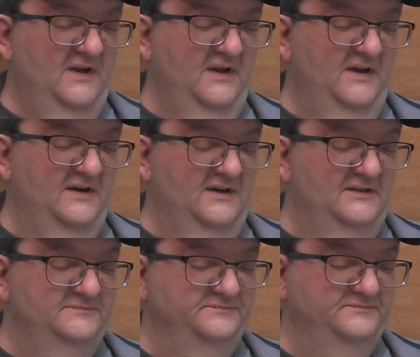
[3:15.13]

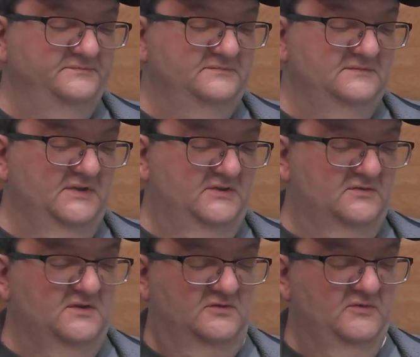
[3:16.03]
The
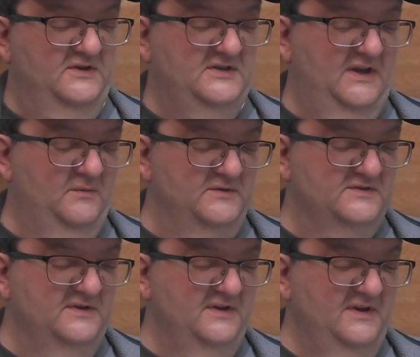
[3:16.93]
310 was